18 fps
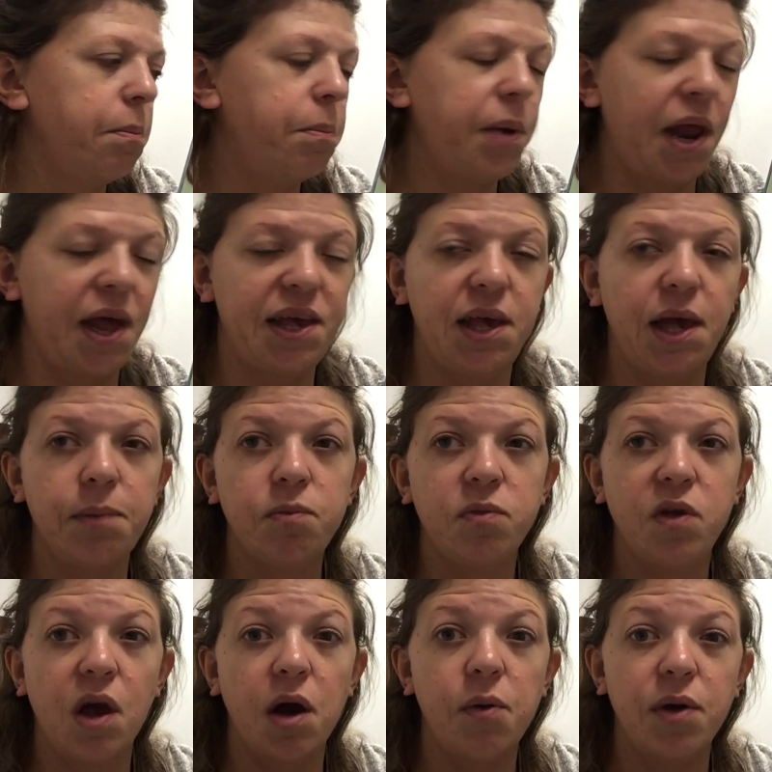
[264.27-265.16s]
but I
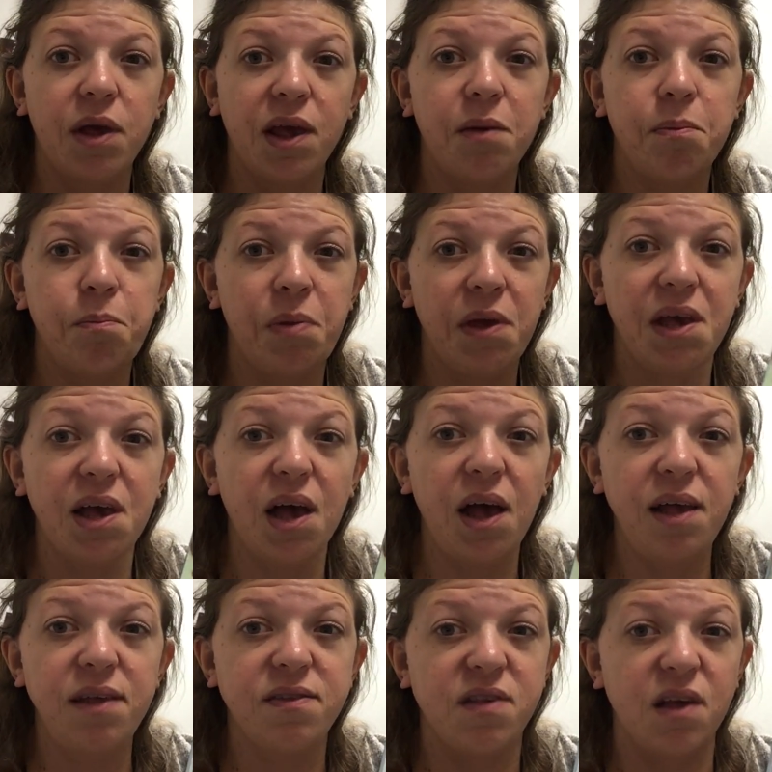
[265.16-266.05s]
kept going
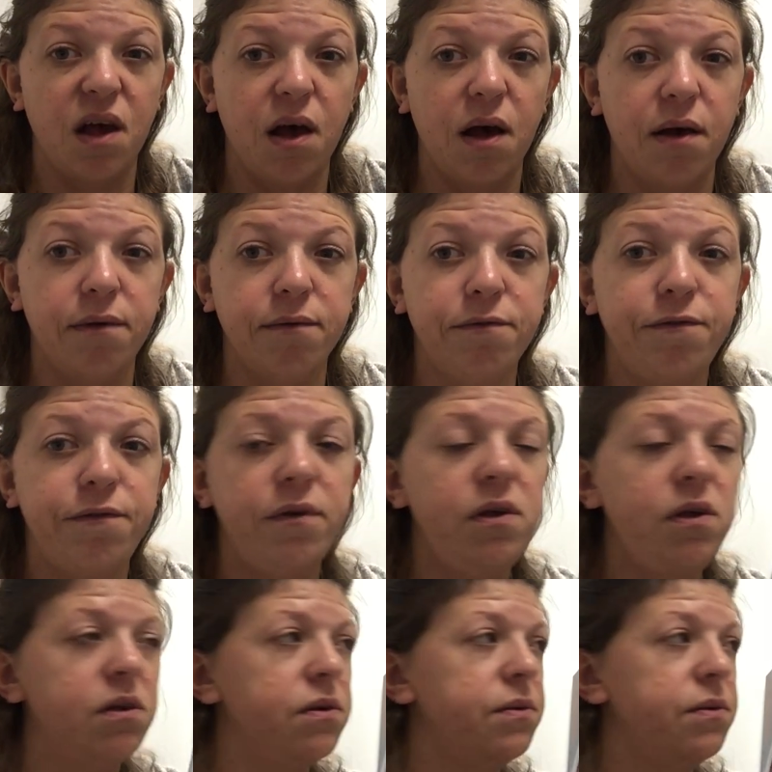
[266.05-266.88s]
because of